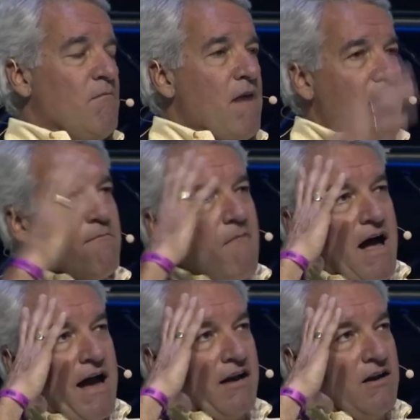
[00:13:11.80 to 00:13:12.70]
my
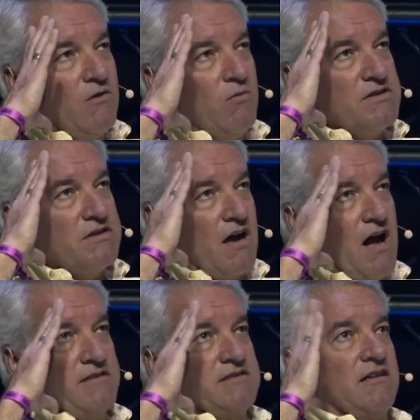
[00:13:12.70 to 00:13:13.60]
mind was
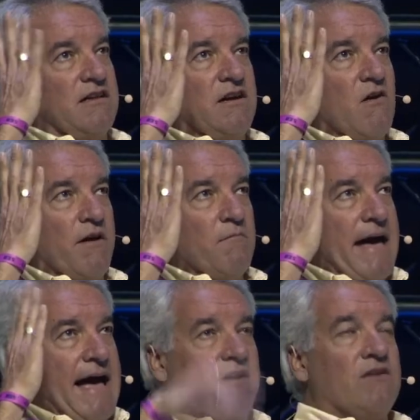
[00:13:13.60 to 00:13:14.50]
constantly going
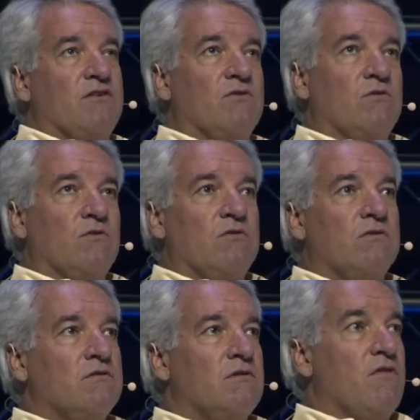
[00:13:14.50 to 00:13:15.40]
back to
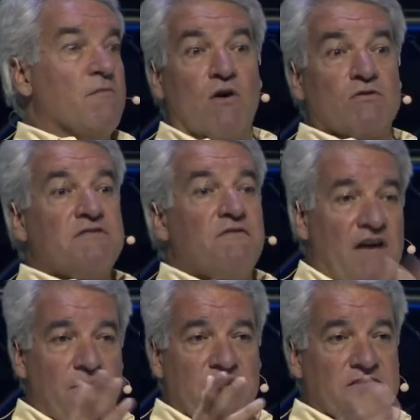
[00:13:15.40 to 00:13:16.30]
the most
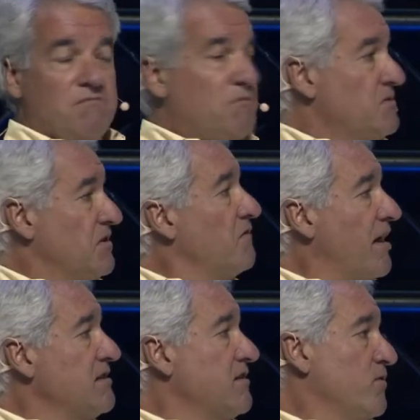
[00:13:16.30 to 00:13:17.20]
famous music
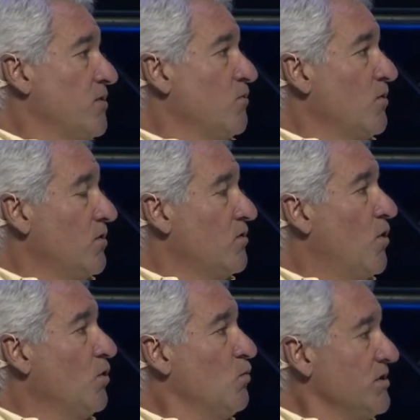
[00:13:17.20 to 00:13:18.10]
festival in the world
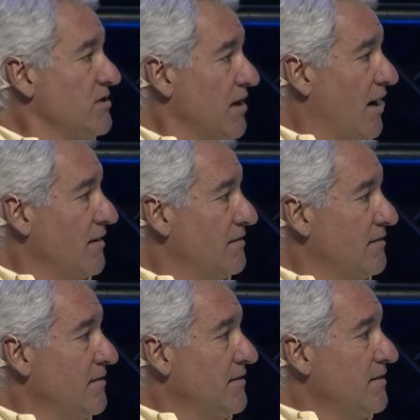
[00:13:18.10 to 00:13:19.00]
called Woodstock,
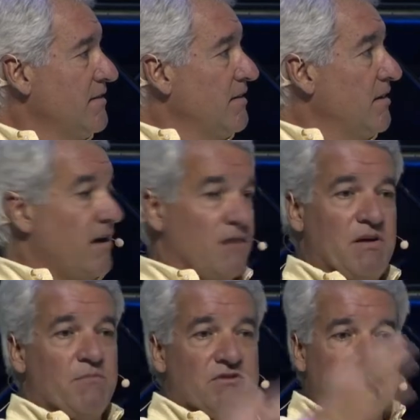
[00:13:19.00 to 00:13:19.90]

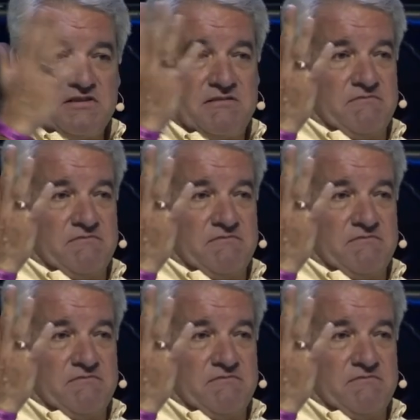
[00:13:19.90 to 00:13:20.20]
and people